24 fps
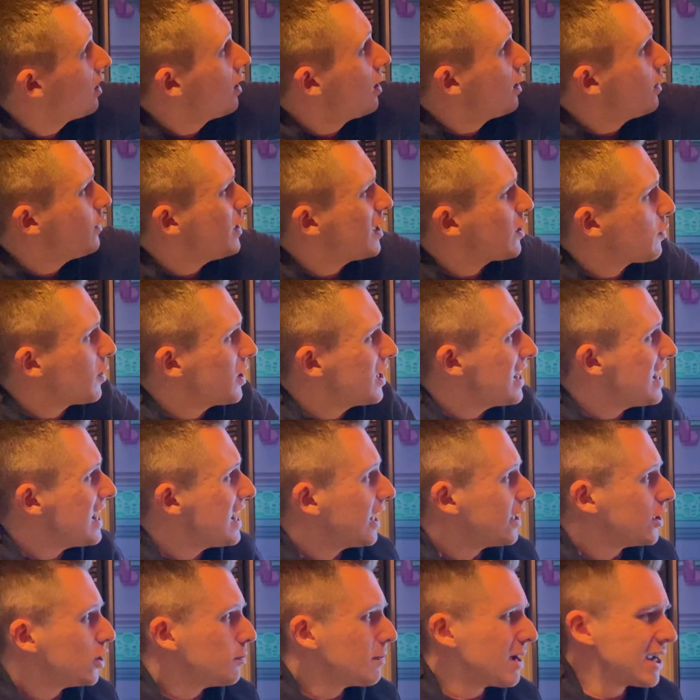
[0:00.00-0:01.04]
This one here,
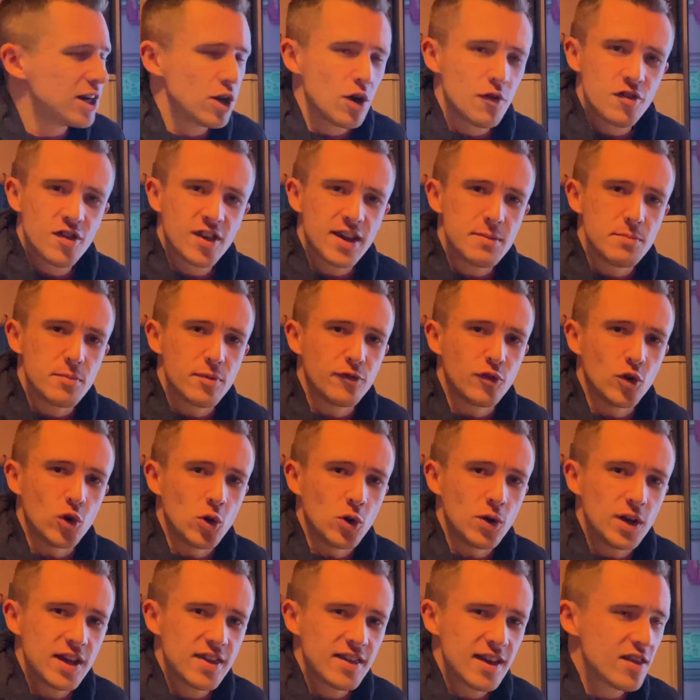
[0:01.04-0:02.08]
you may not have seen before.
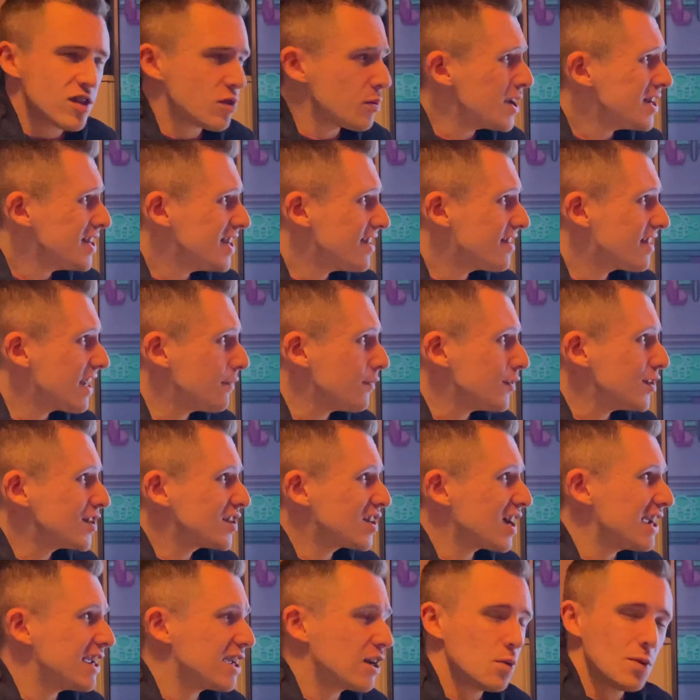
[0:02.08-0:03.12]
It says 27,
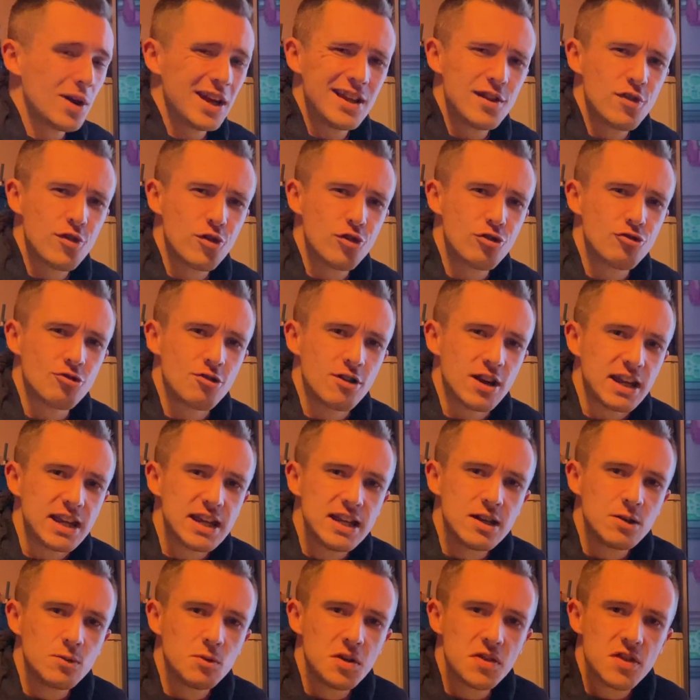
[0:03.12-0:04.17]
take away 3
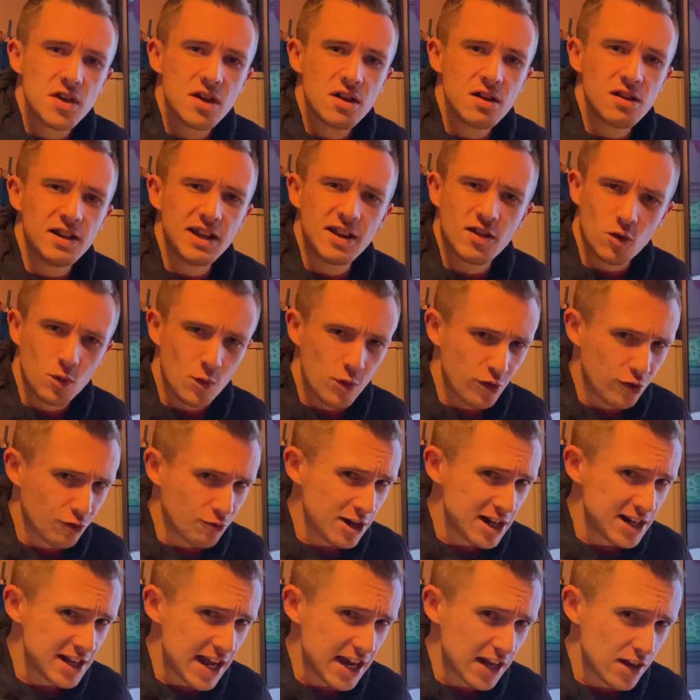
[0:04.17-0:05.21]
with a little 3
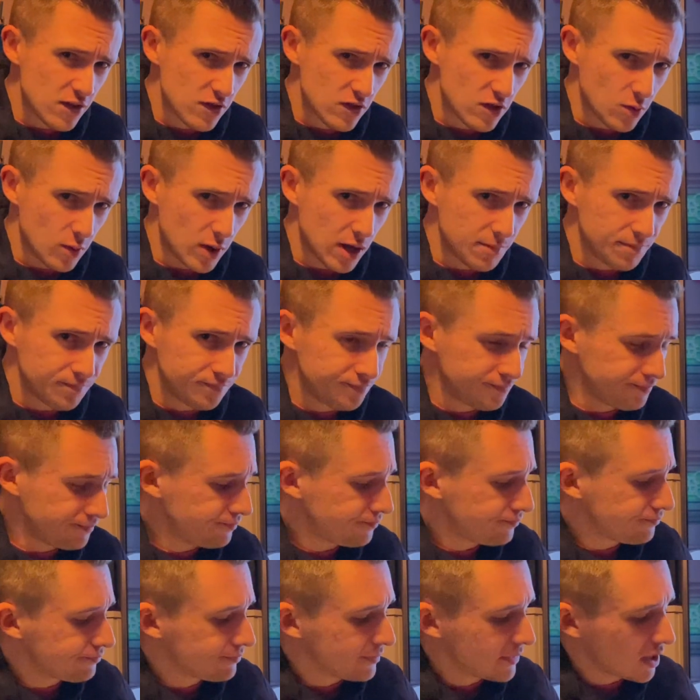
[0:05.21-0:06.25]
next to it.
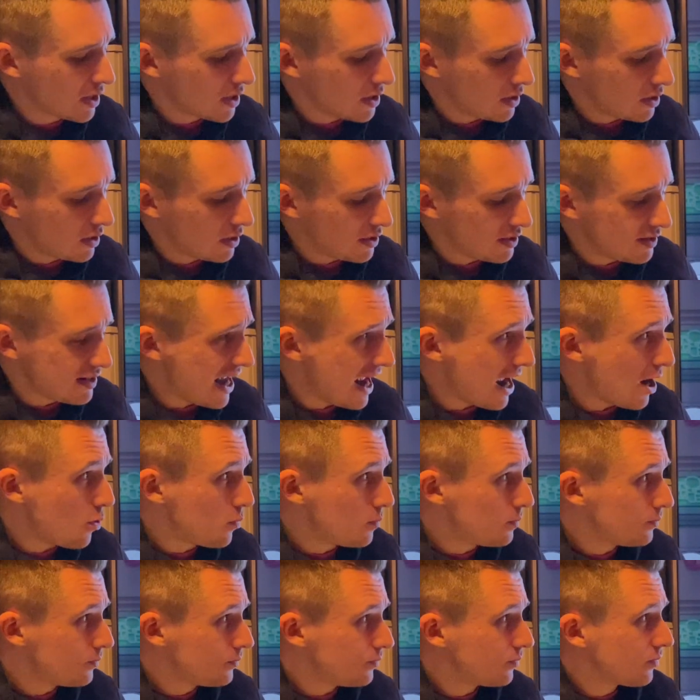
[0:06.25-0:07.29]
Now,
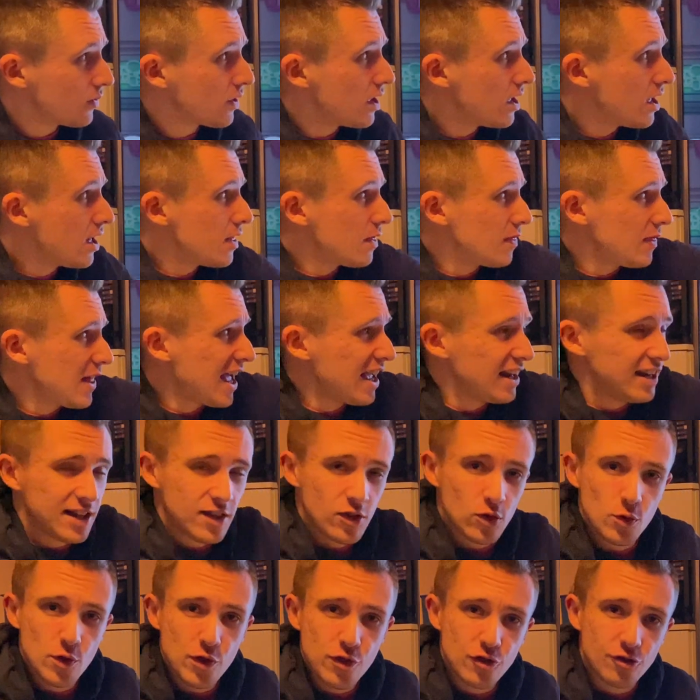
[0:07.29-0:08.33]
that
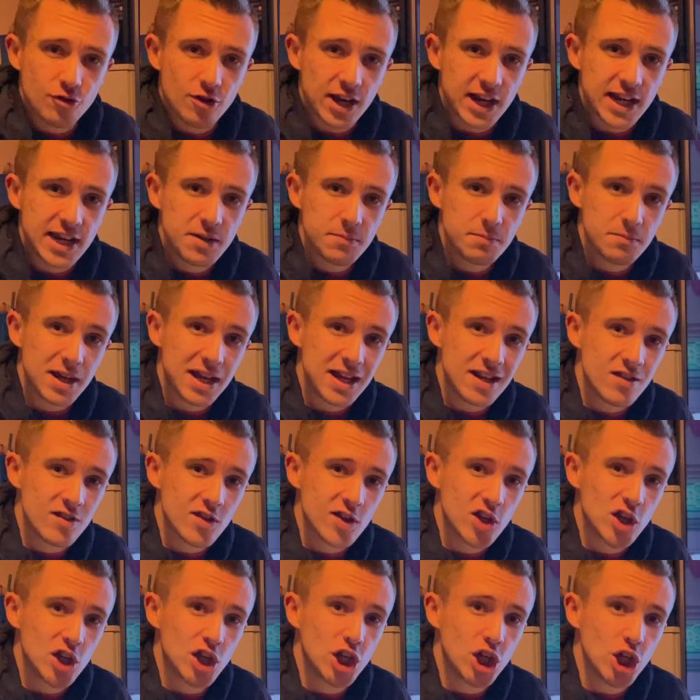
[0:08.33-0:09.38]
little 3 means
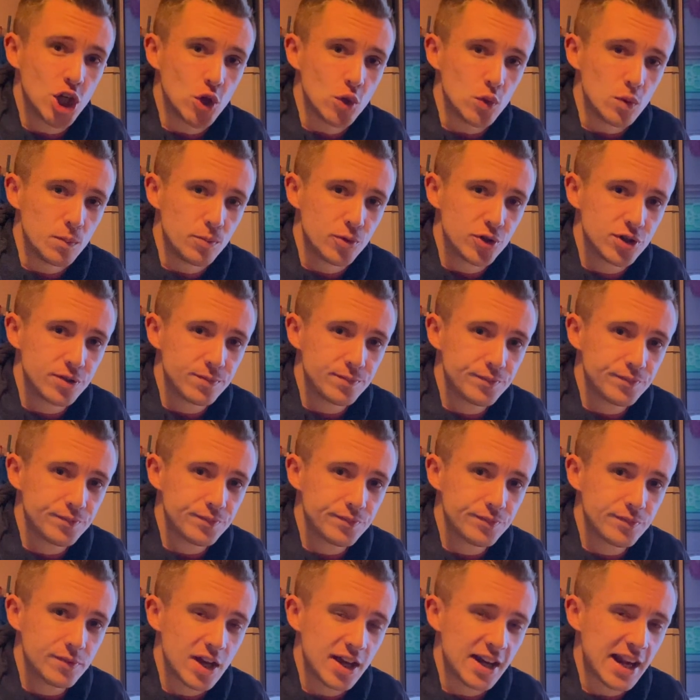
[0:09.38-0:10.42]
cubed.
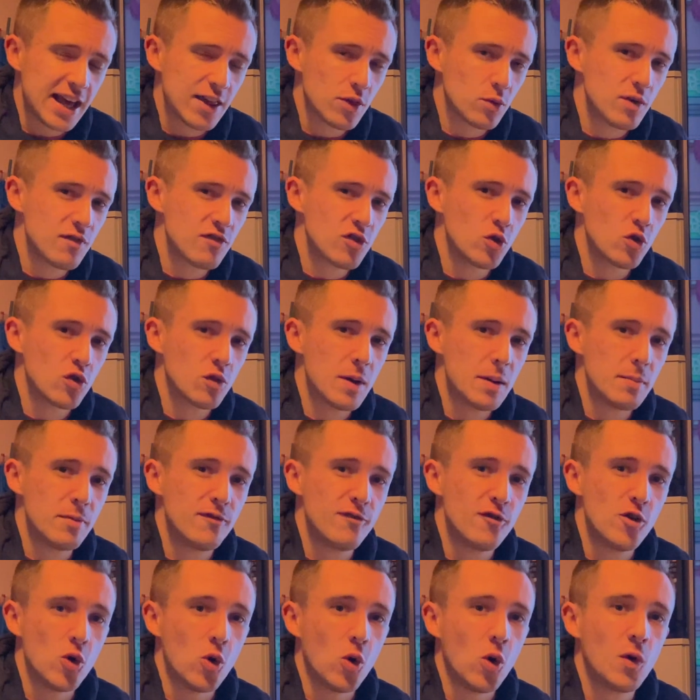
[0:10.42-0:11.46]
And as we've talked about
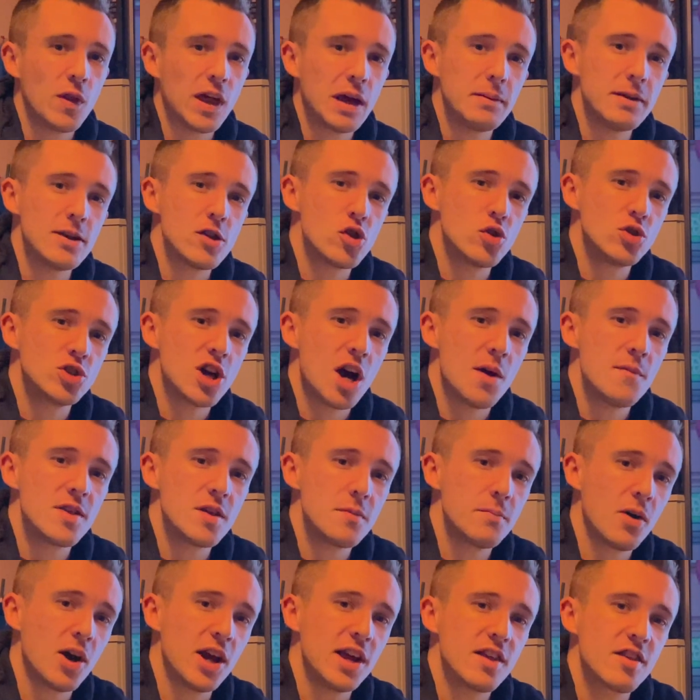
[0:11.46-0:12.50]
before, that means you times it
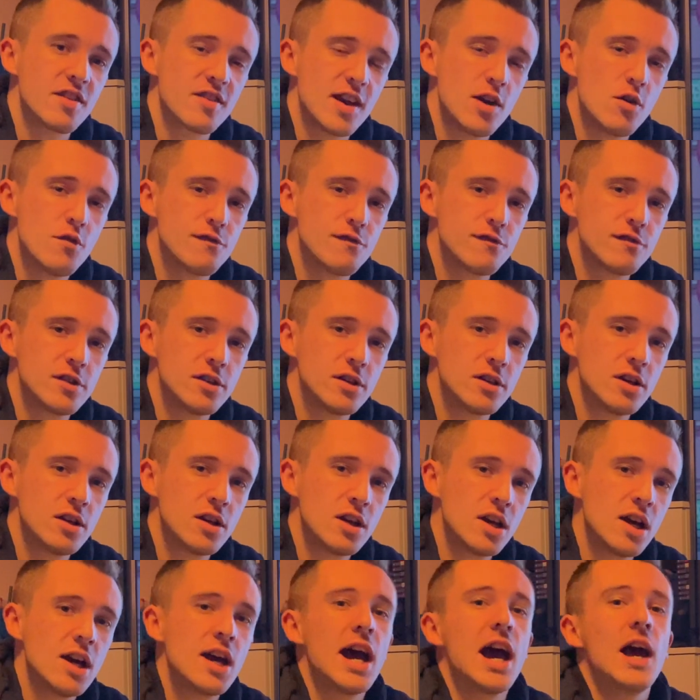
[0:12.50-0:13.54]
by itself
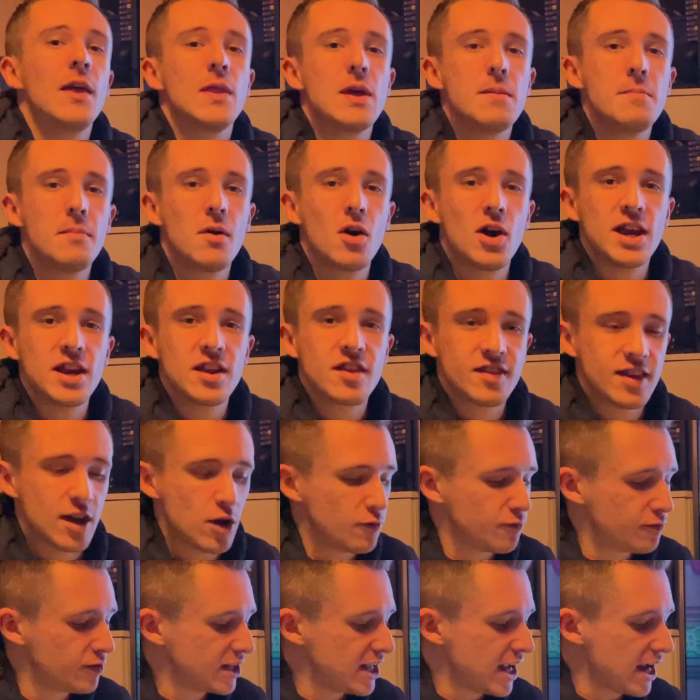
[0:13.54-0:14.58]
and then by itself
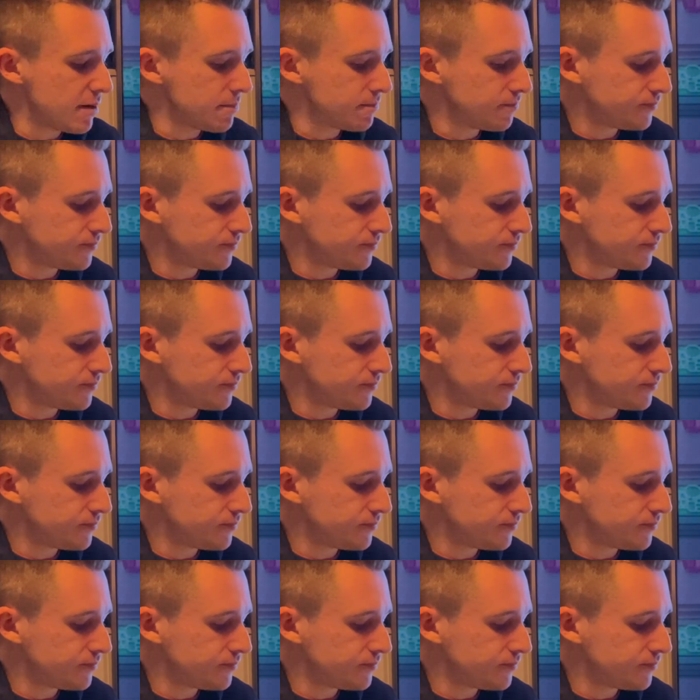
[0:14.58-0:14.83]
again.